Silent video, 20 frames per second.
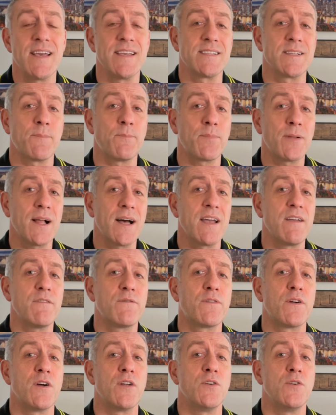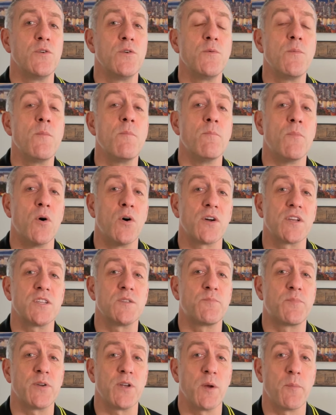is applying for a new
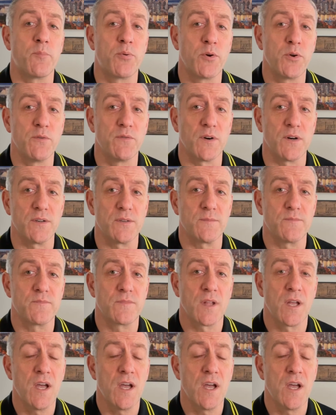mortgage pre-approval.